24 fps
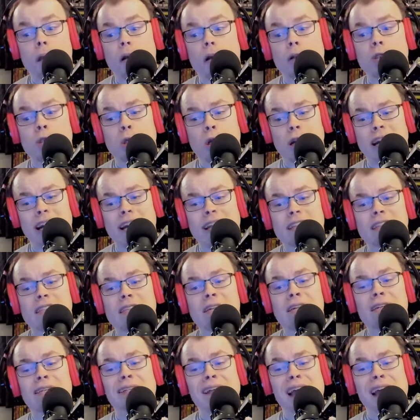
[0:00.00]
Trent,
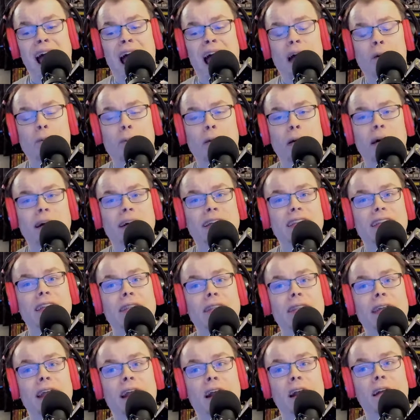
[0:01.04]
have put
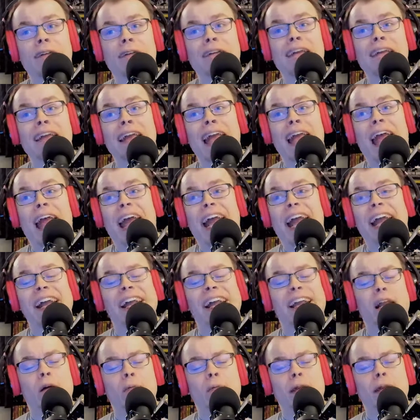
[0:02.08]
their
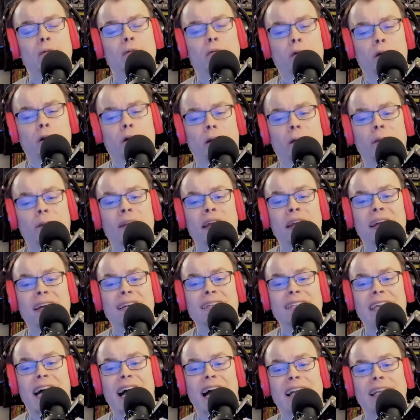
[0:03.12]
AEW World
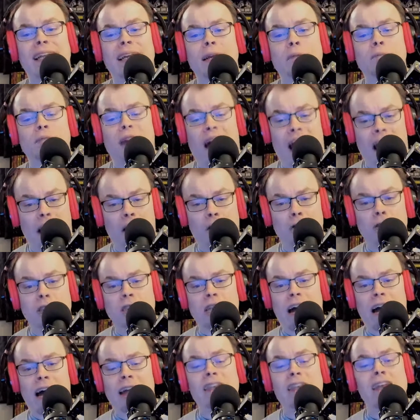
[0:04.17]
Tag Team title
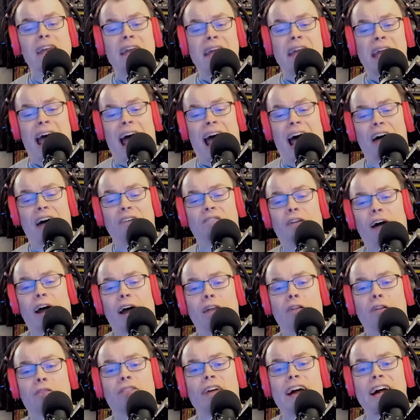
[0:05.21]
shot at
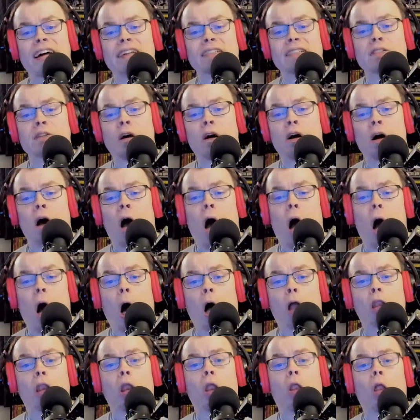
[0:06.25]
Fyter Fest
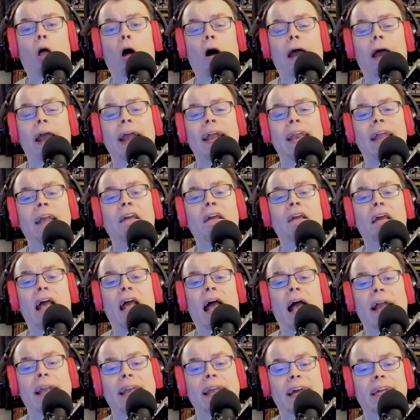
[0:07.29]
on the line
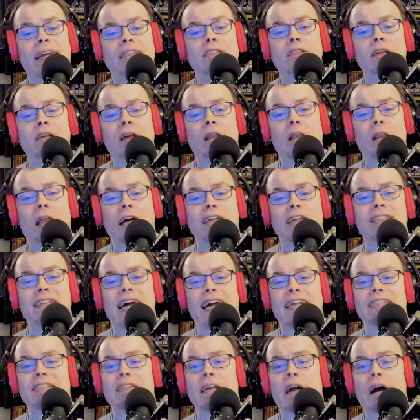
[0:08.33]
against La
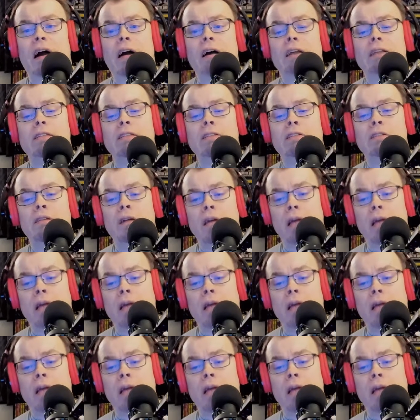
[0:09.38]
Sex Gods,